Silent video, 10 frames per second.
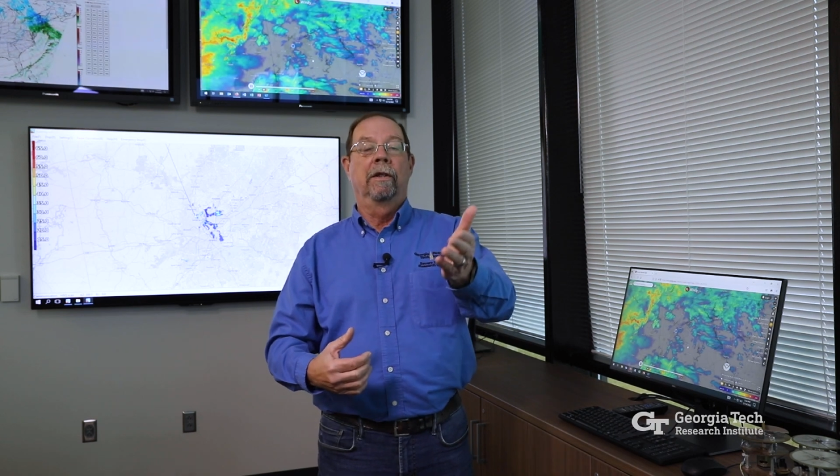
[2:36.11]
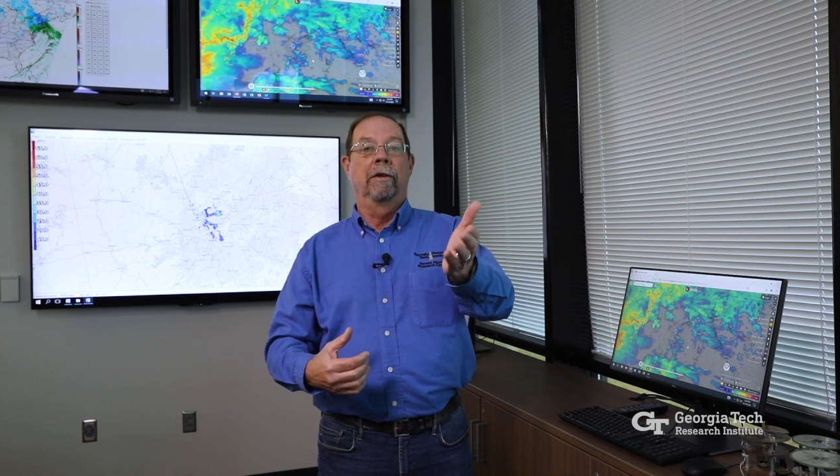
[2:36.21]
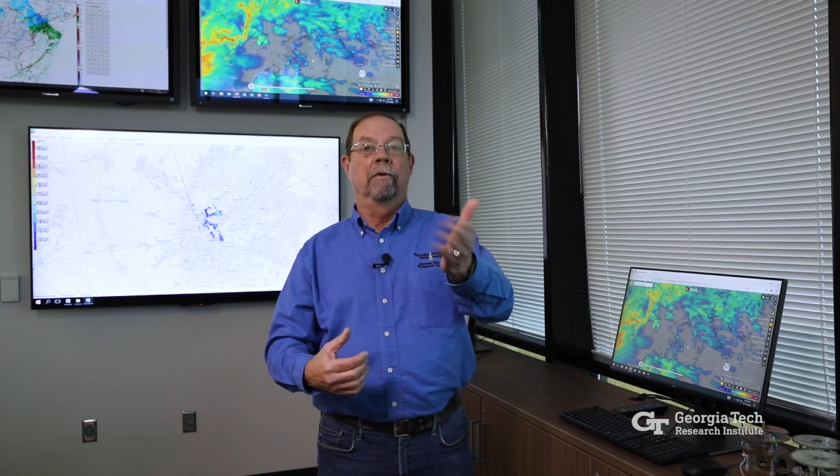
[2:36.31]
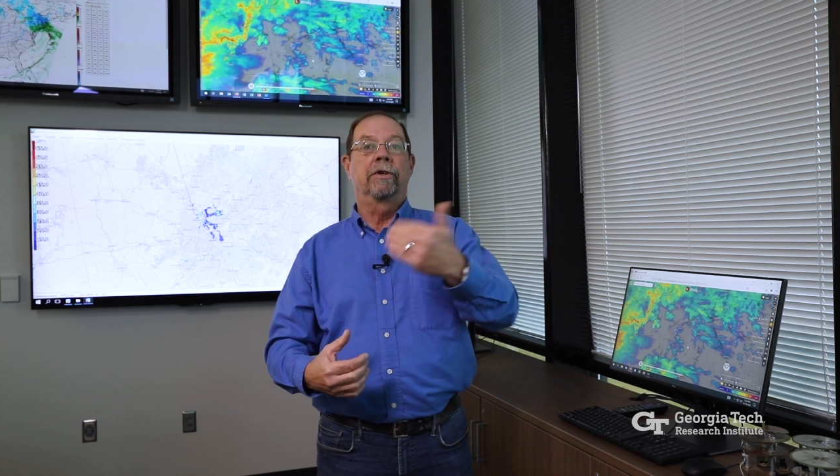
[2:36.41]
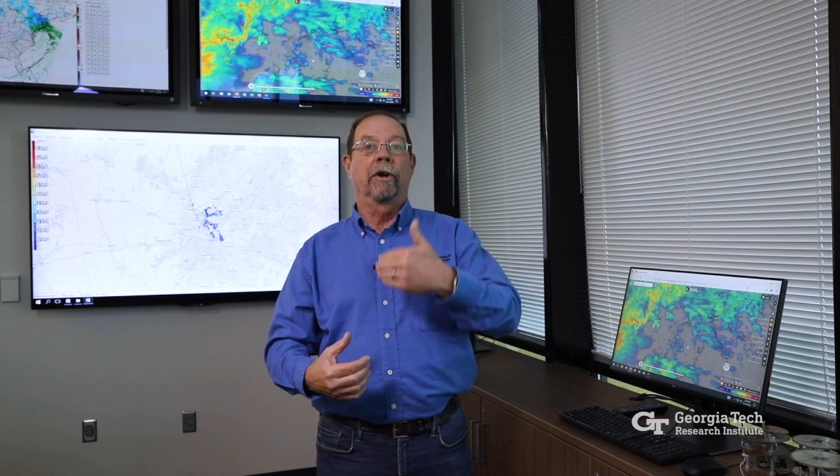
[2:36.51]

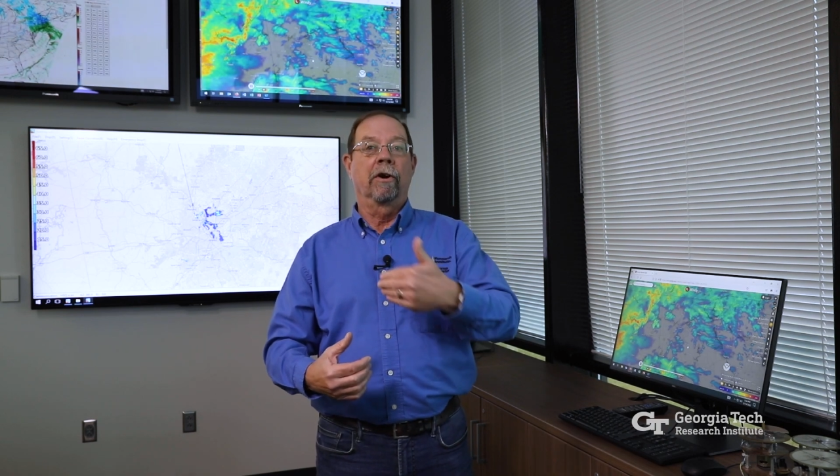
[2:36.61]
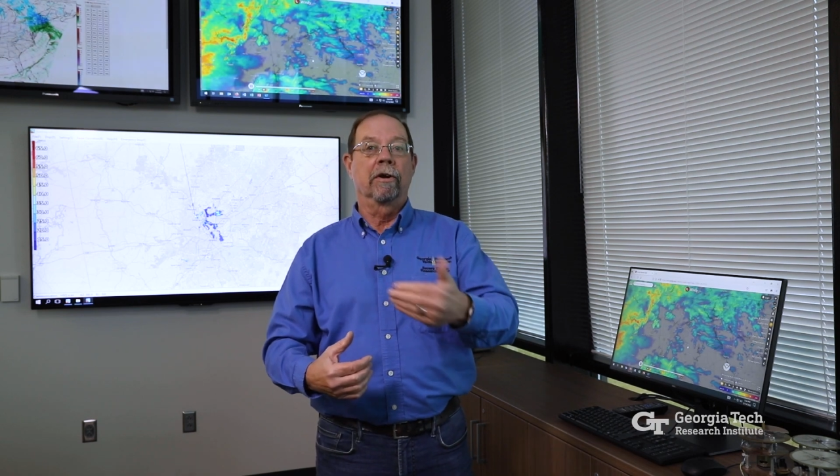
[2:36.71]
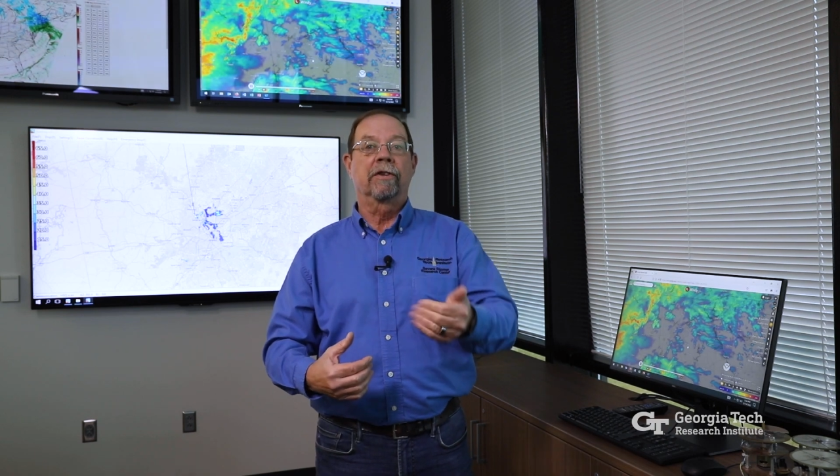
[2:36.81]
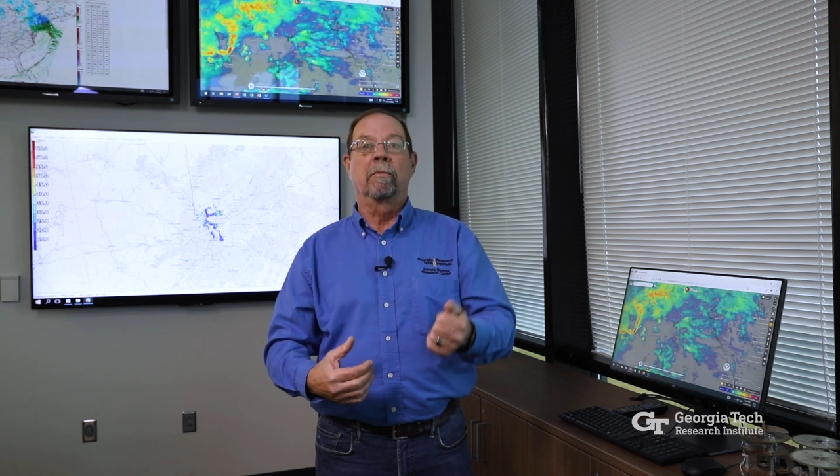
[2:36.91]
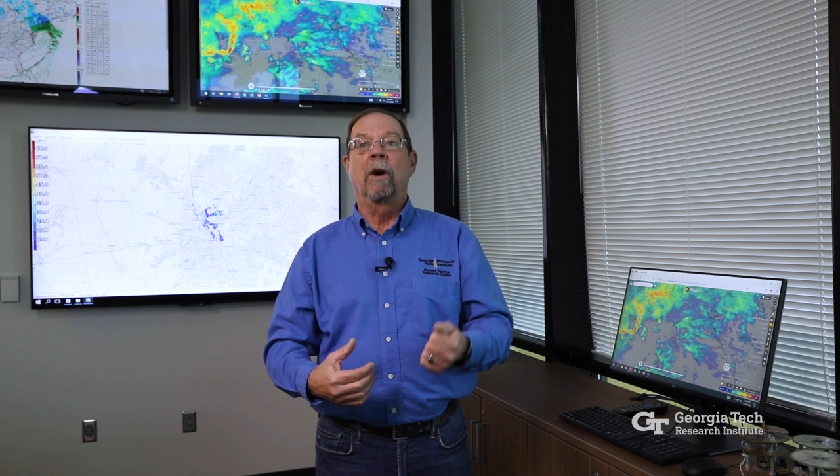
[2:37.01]
the
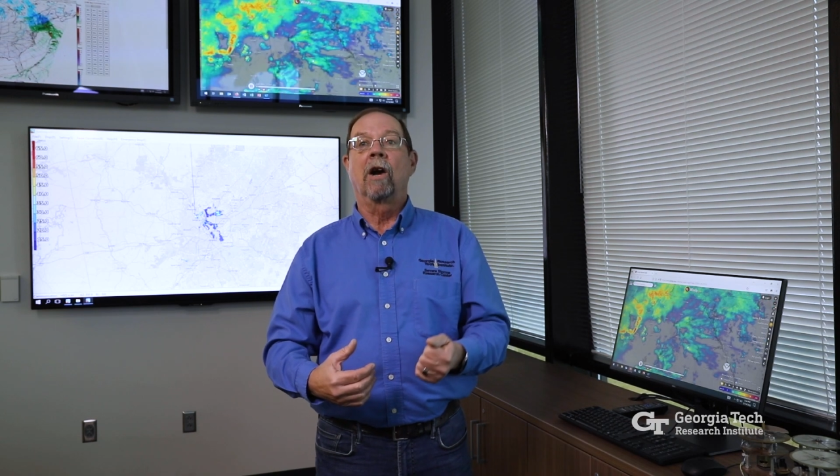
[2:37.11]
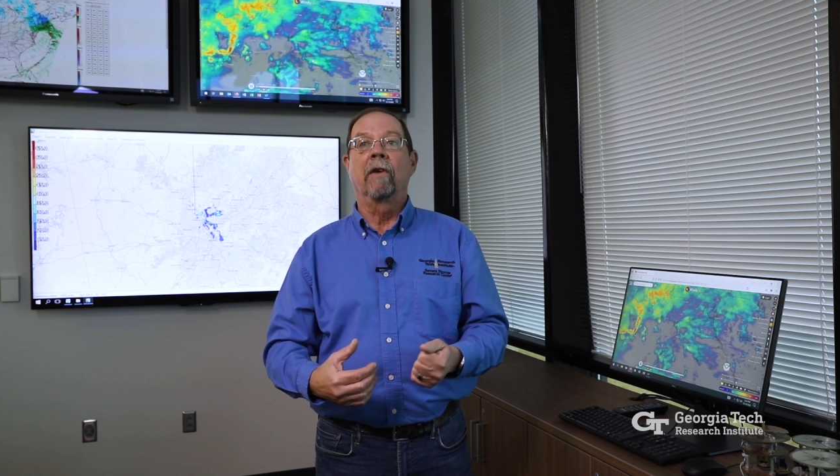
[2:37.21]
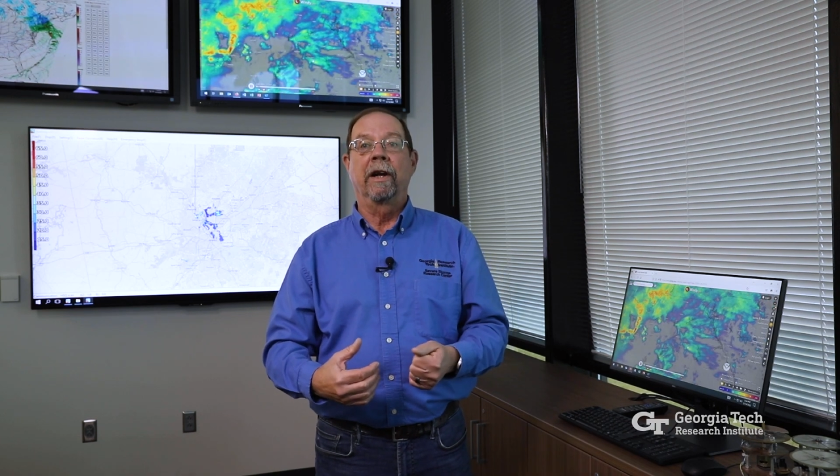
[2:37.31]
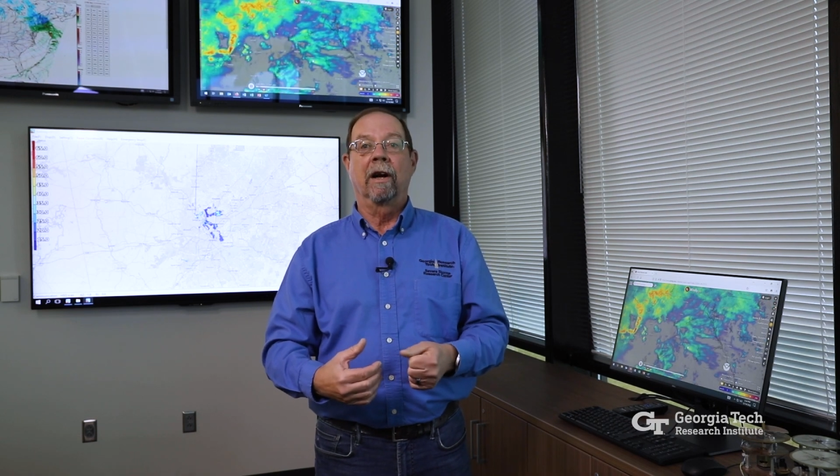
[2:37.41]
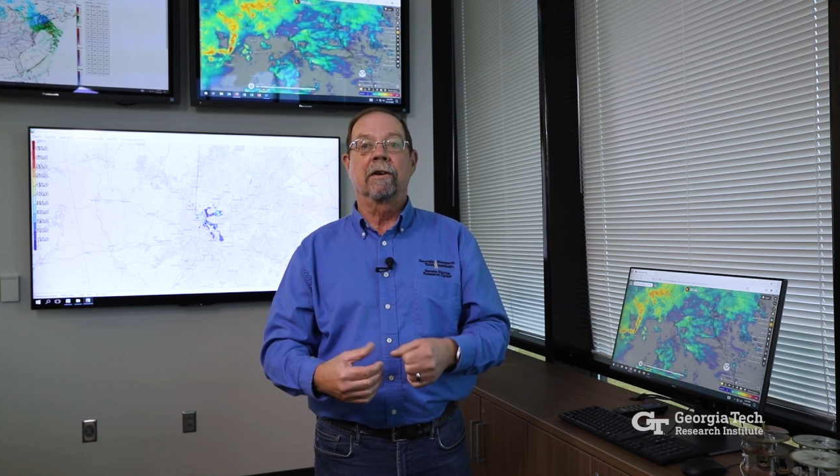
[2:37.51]
returns from our
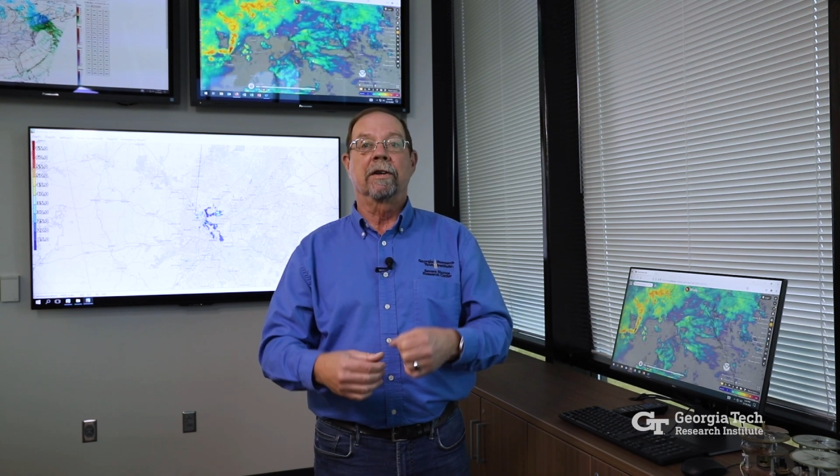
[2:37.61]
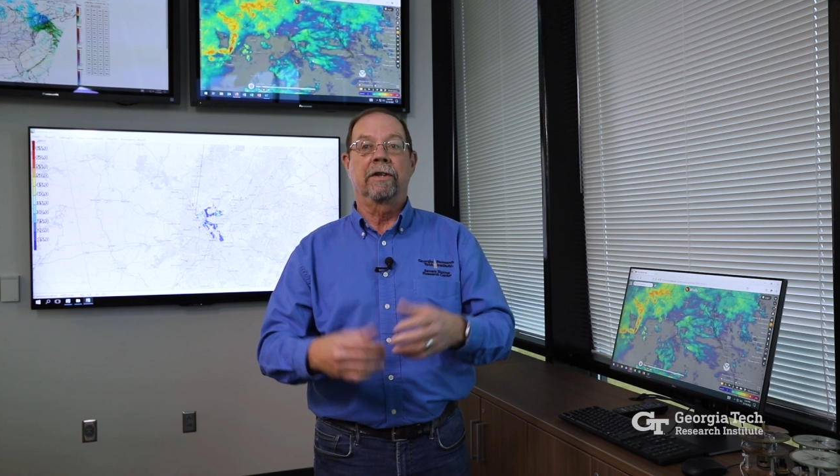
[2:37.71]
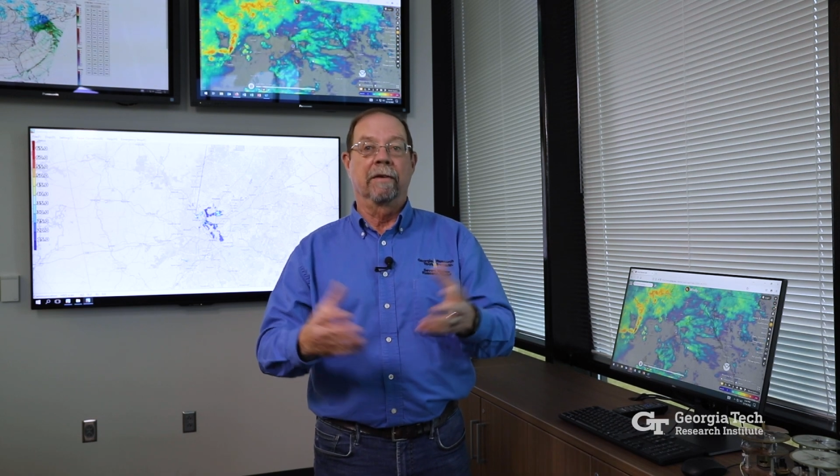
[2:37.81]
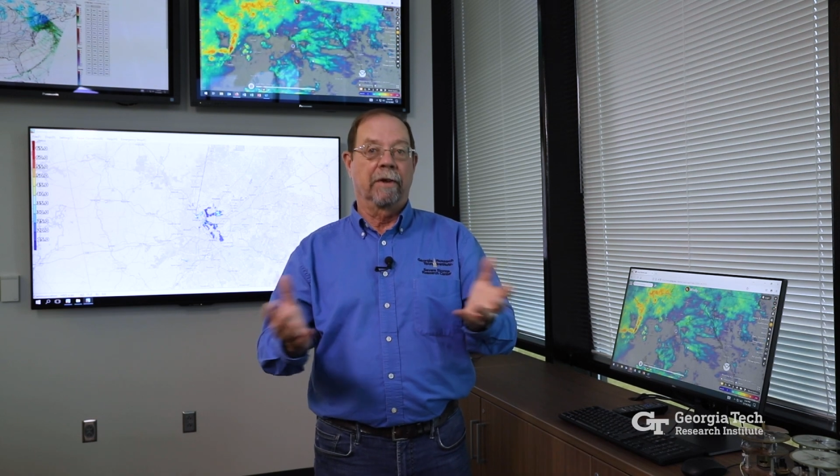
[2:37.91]
radar to see